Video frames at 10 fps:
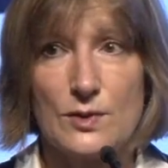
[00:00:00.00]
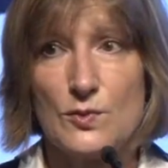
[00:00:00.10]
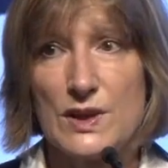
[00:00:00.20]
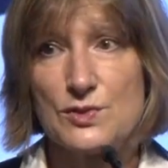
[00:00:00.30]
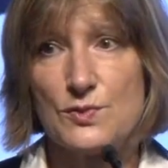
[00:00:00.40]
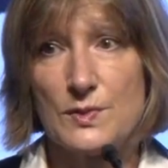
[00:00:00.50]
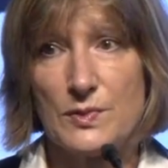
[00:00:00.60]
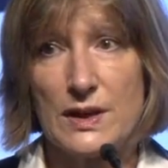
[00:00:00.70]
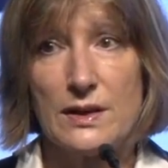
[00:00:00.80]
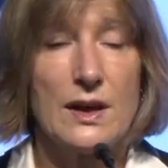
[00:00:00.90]
which we
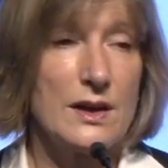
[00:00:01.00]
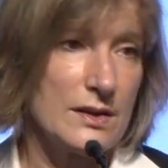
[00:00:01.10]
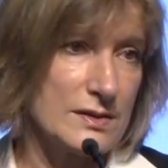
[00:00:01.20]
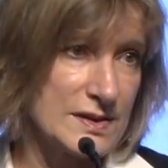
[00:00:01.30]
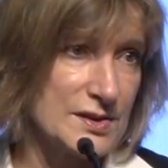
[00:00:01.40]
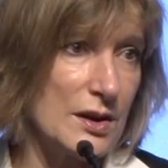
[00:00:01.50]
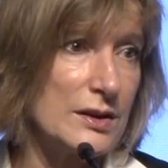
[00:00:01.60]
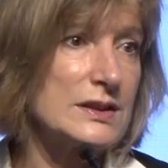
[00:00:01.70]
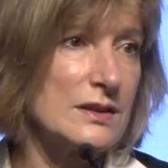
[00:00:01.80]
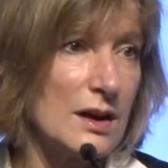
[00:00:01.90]
will
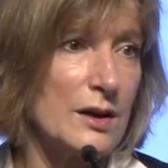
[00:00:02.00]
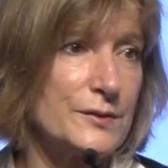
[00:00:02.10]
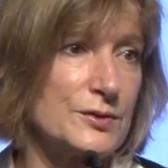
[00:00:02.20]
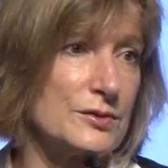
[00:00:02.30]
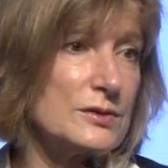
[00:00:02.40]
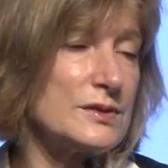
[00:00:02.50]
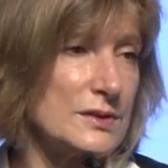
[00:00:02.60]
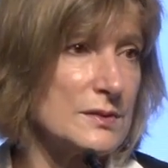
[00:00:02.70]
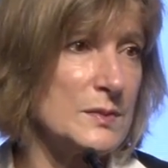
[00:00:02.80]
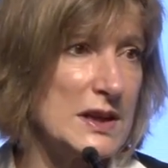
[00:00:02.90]
start after
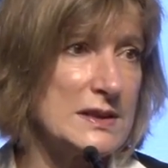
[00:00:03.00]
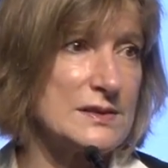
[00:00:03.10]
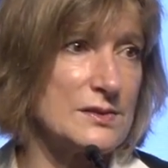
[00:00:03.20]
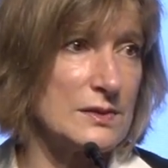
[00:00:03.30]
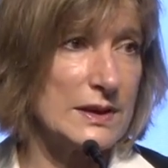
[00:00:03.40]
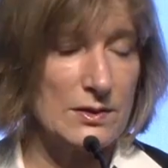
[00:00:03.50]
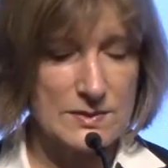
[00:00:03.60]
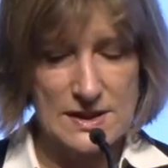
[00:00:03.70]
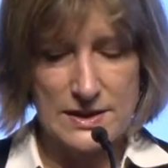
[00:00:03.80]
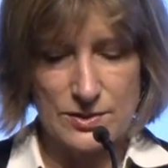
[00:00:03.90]
the Ministerial
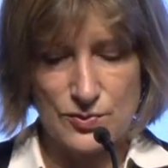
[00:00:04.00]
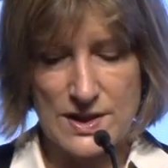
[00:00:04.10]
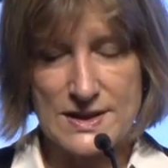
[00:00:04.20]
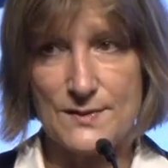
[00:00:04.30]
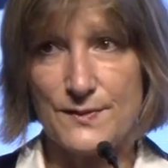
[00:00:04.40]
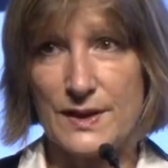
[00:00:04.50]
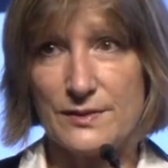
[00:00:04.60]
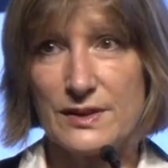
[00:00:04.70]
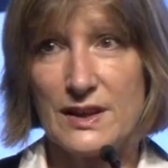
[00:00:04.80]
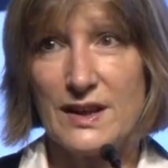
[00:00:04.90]
Council in 25.
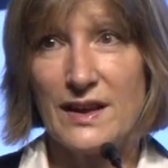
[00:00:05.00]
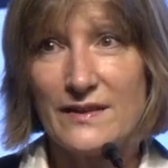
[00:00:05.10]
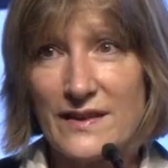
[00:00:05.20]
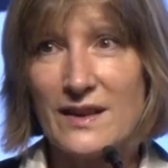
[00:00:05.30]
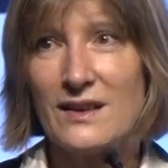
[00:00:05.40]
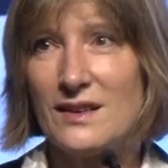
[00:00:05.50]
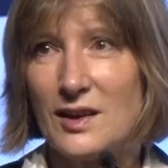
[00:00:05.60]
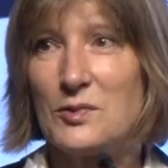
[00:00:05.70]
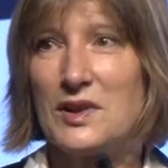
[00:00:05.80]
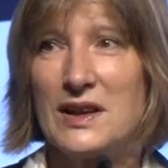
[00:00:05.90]
And there, I
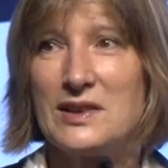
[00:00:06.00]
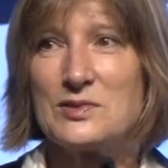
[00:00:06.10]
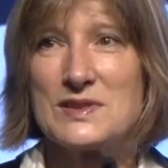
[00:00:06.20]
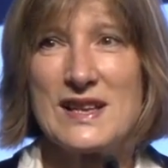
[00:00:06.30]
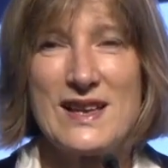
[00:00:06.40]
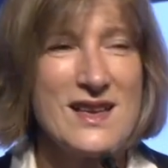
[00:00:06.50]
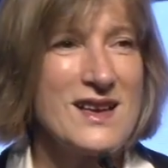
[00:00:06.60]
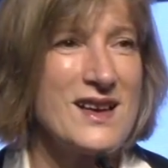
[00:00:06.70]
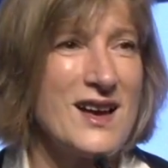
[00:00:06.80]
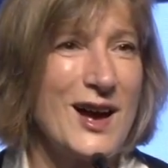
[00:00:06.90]
would like to say,
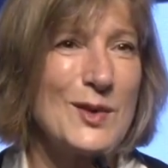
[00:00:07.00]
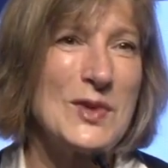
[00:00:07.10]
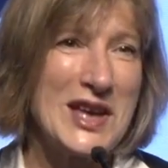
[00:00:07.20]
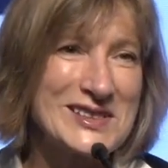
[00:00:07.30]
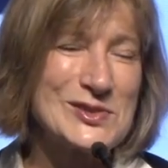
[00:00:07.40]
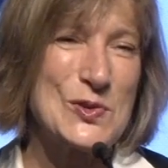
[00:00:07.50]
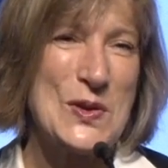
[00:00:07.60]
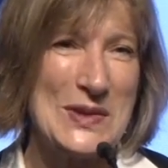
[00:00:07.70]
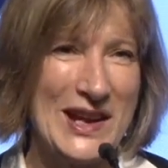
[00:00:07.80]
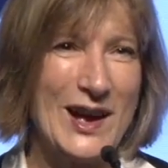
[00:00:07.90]
I'm
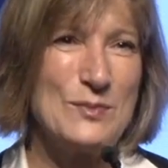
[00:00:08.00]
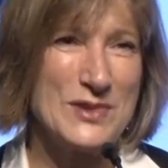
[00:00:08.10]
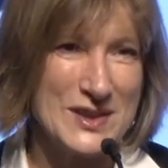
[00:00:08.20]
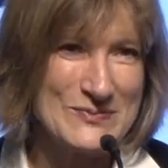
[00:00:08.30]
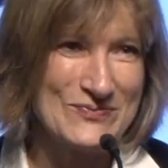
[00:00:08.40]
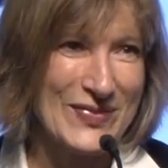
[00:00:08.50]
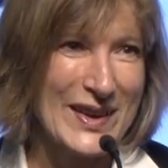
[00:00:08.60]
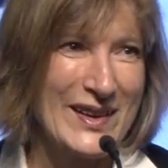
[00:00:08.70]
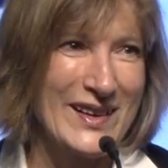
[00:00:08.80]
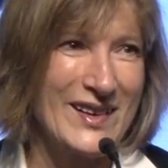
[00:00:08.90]
extremely happy
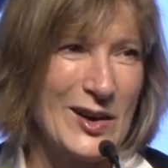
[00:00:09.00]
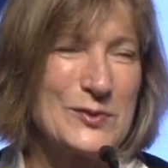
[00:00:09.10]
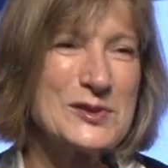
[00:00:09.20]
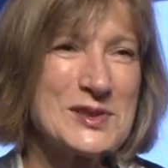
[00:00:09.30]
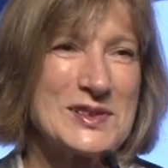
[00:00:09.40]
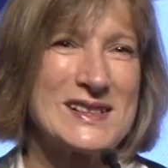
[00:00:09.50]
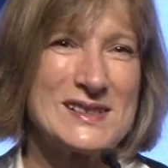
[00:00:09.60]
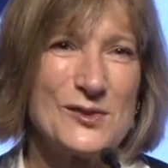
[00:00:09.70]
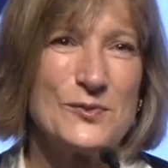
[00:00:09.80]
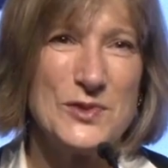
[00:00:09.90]
of the success
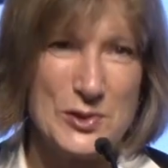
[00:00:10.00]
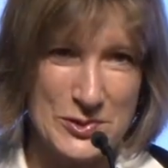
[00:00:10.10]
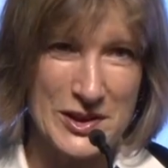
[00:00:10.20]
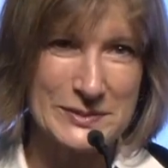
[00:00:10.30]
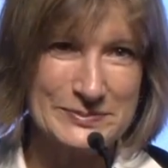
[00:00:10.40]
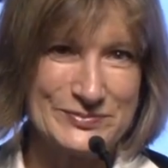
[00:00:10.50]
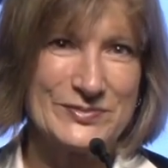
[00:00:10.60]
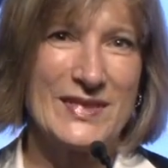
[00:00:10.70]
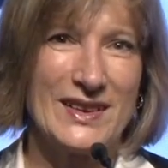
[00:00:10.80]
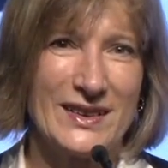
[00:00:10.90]
of Miura
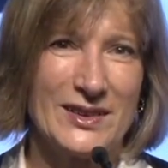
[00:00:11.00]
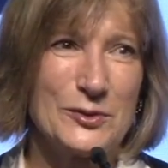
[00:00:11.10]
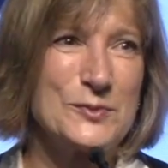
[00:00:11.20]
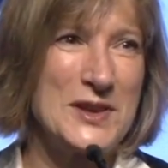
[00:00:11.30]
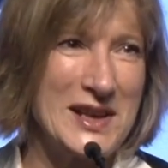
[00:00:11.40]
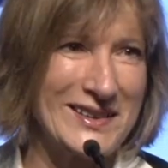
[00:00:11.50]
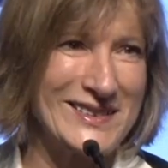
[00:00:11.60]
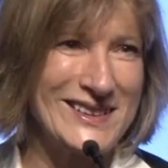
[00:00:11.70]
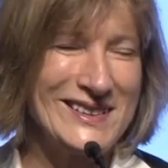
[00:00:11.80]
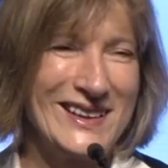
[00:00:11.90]
and of PLD,